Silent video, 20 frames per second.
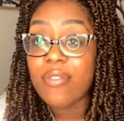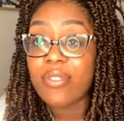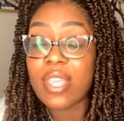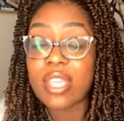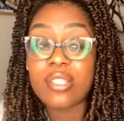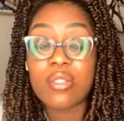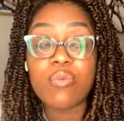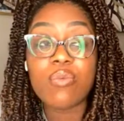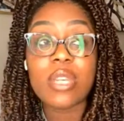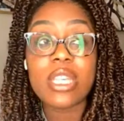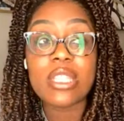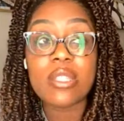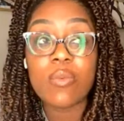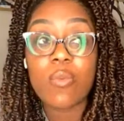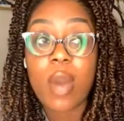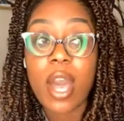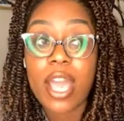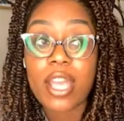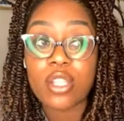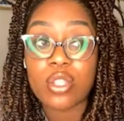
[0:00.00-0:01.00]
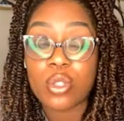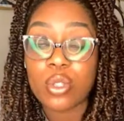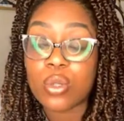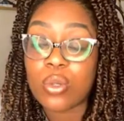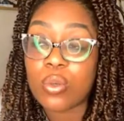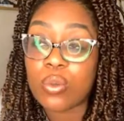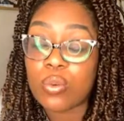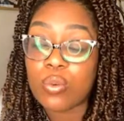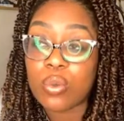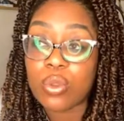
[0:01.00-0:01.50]
There's a reason why I
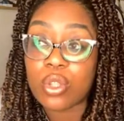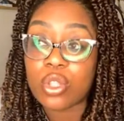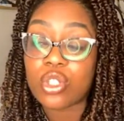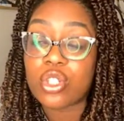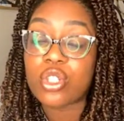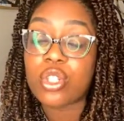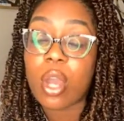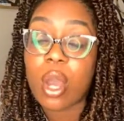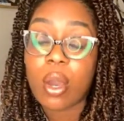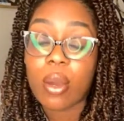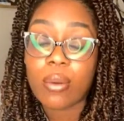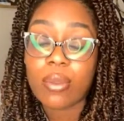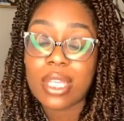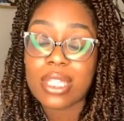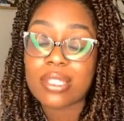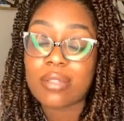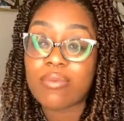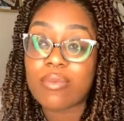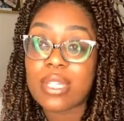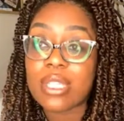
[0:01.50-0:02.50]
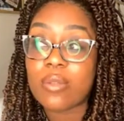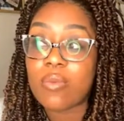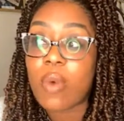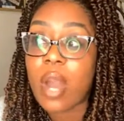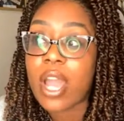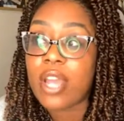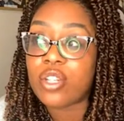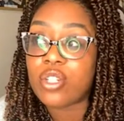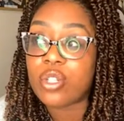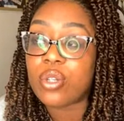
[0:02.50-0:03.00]
do the show. There's a reason
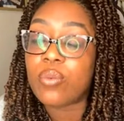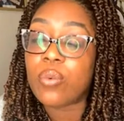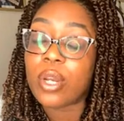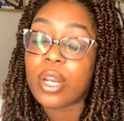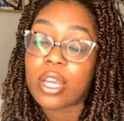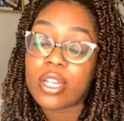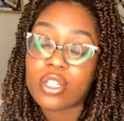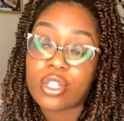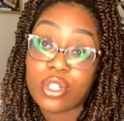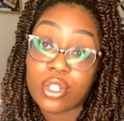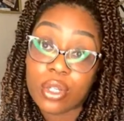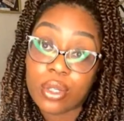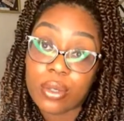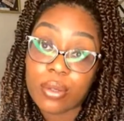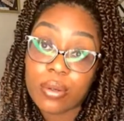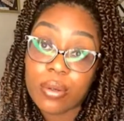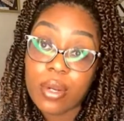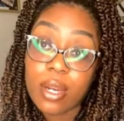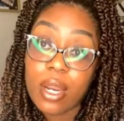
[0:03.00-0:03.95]
why I do what I do.